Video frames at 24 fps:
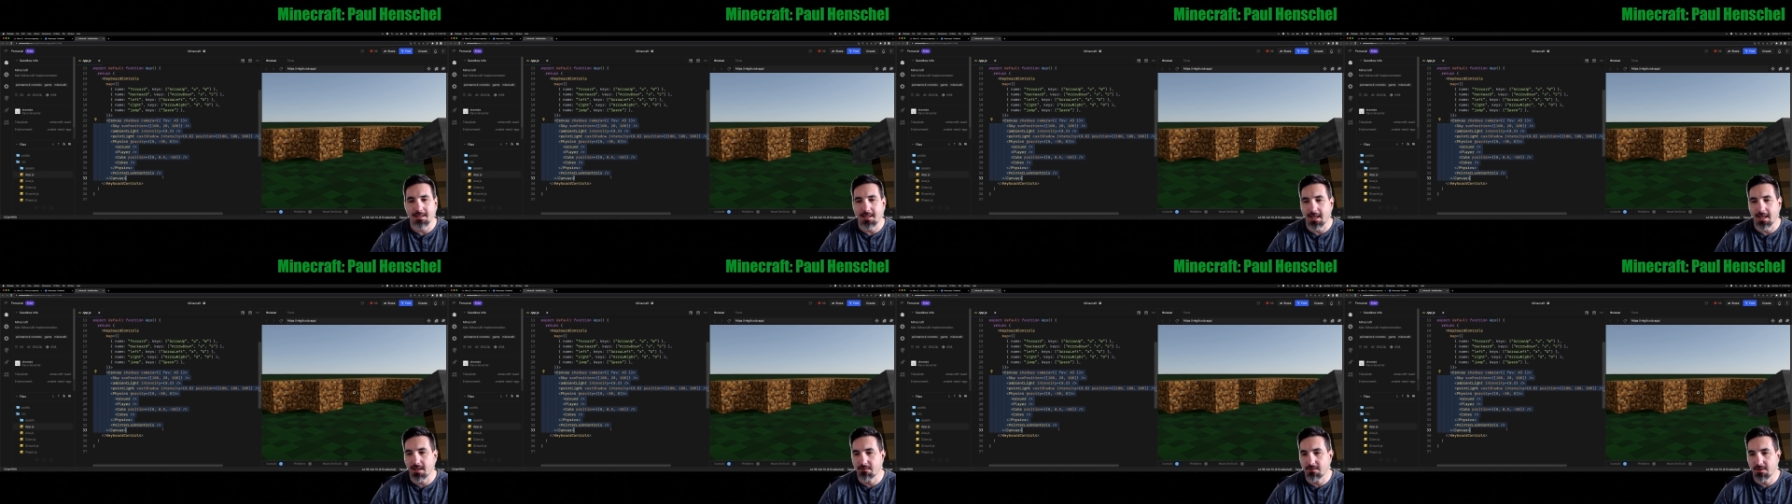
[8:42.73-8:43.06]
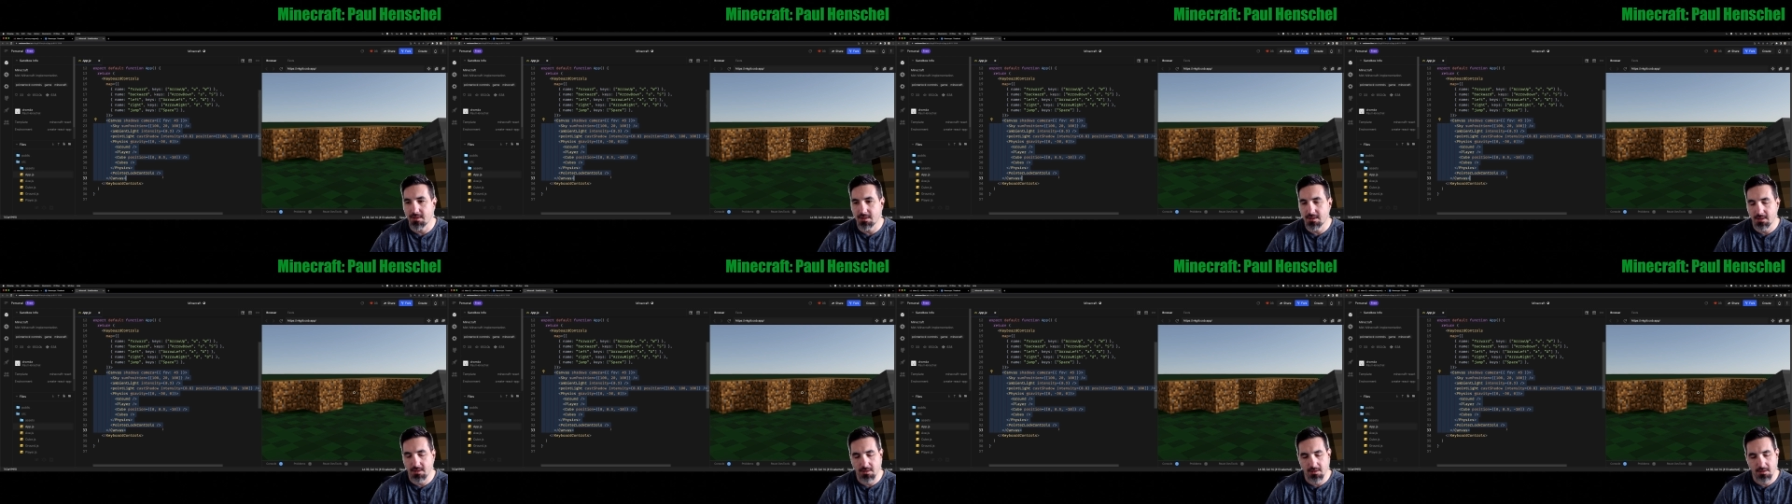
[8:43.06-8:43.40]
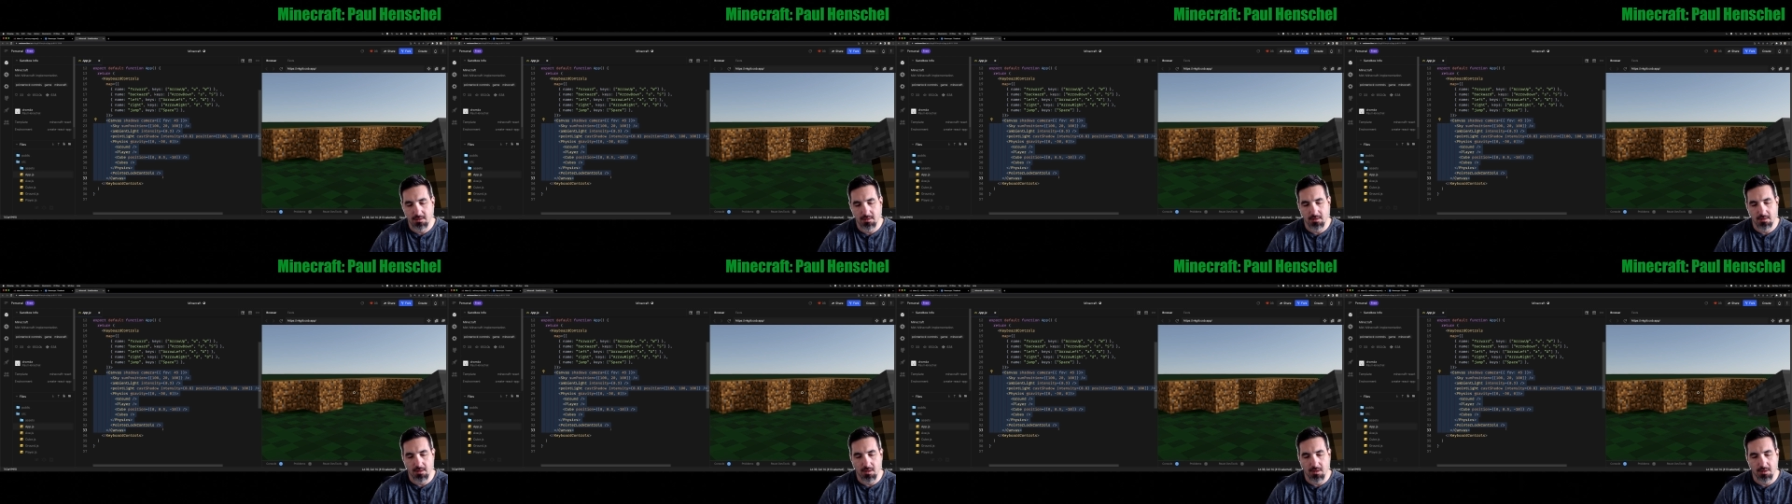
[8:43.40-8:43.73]
canvas
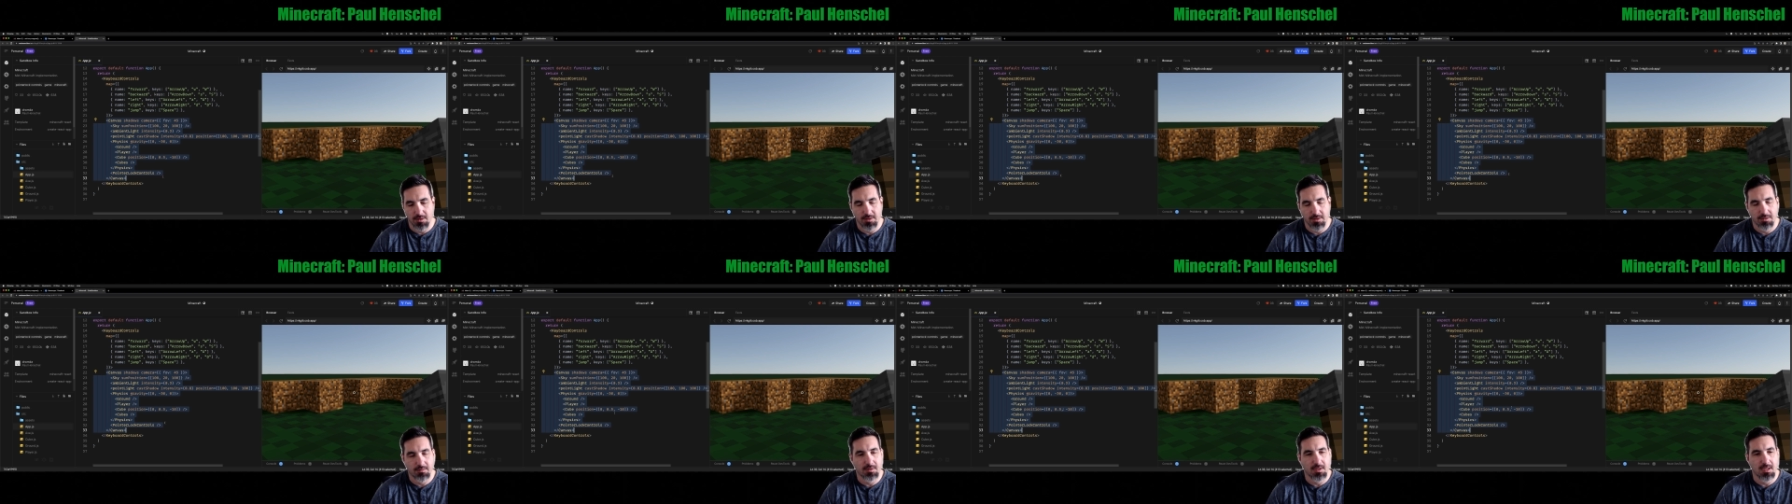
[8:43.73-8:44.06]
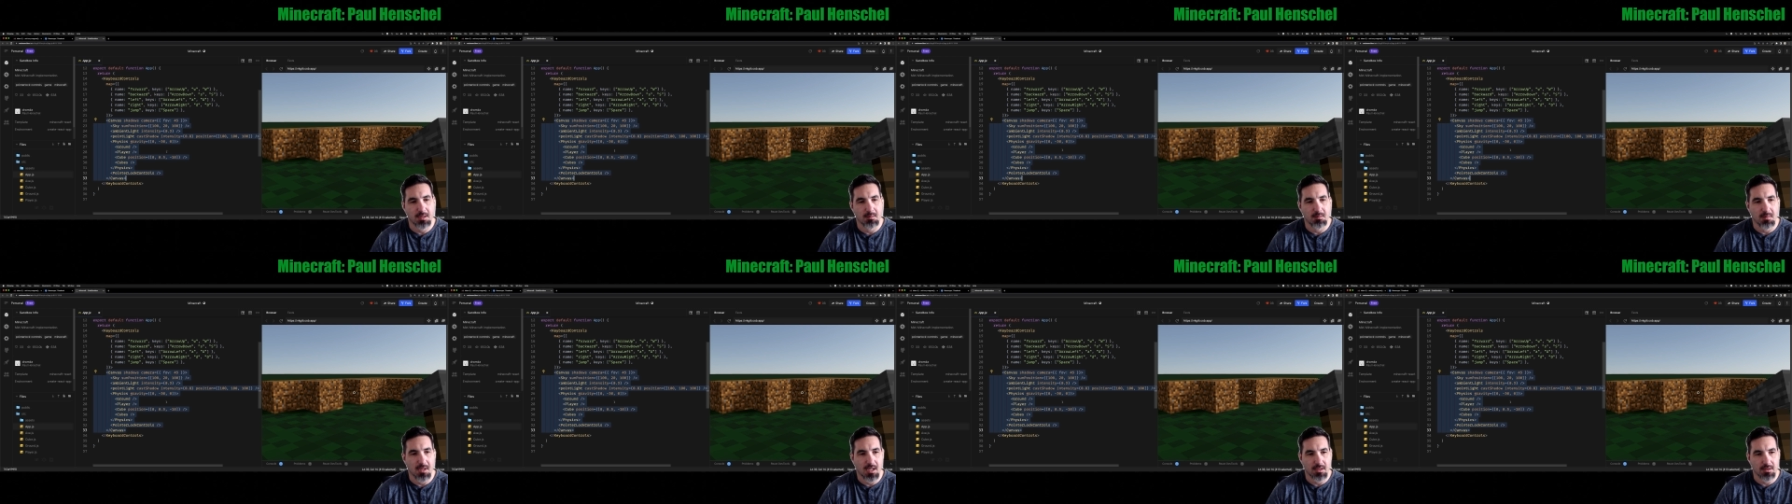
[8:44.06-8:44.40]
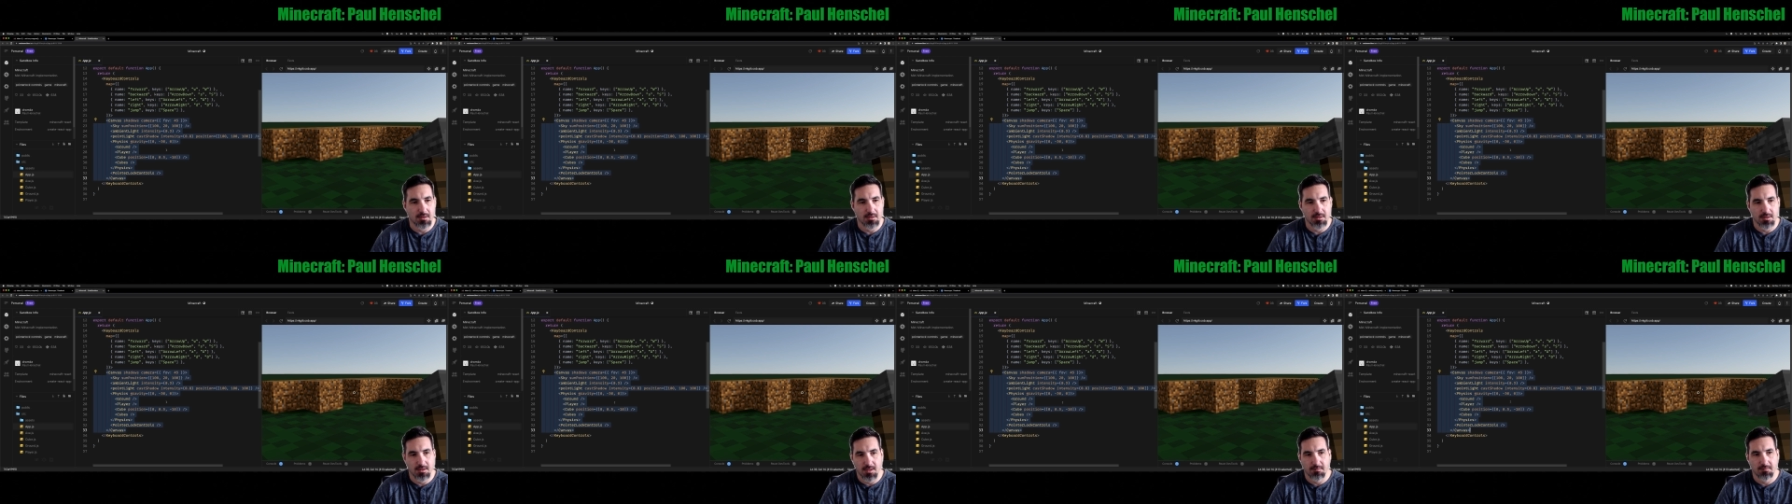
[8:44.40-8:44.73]
is our three D
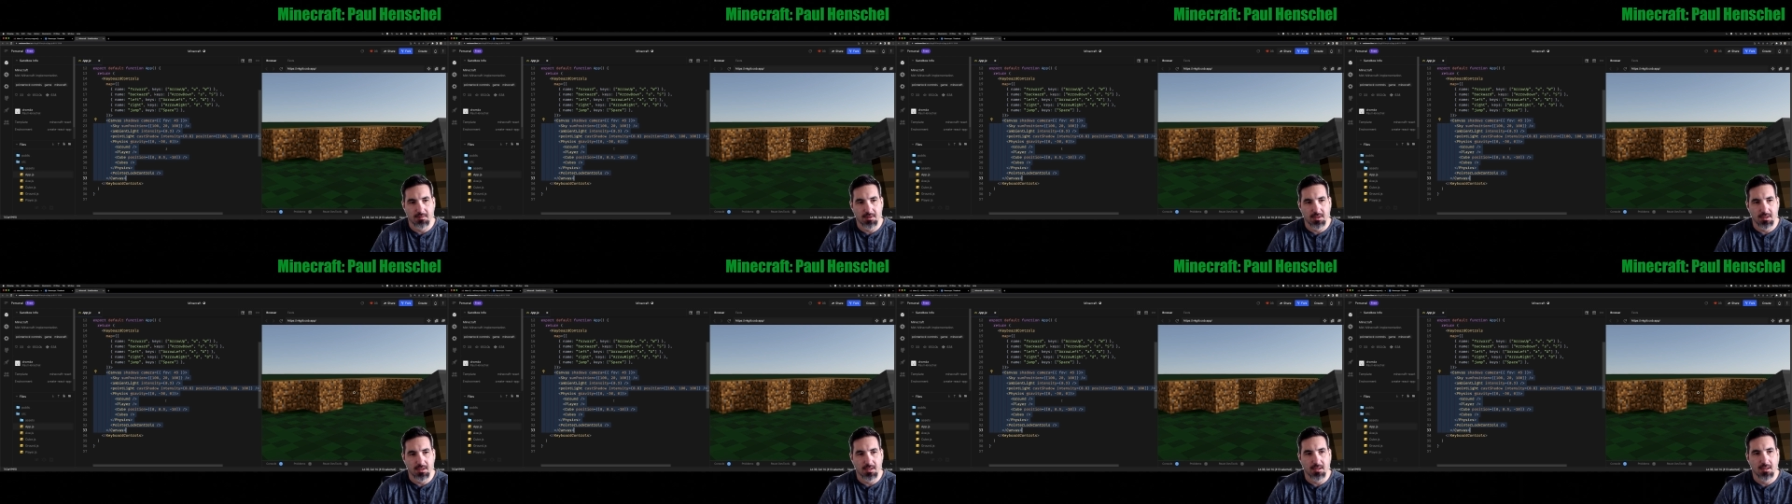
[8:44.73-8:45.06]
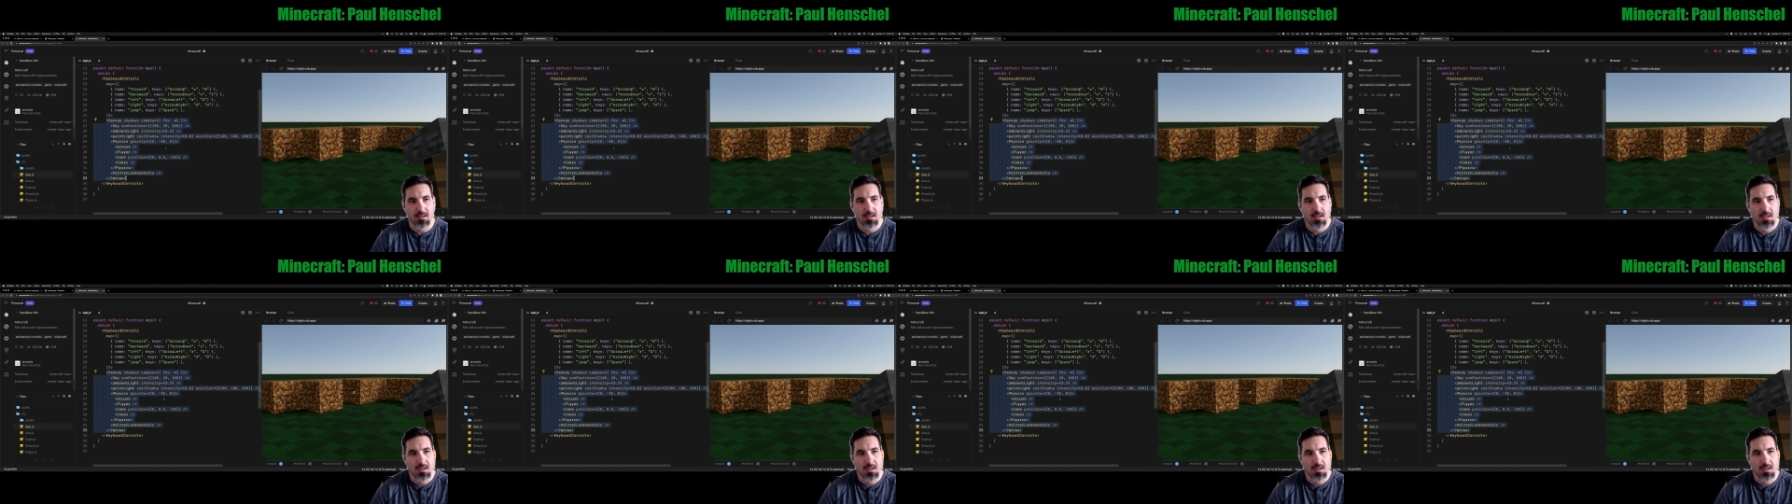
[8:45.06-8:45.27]
models and everything.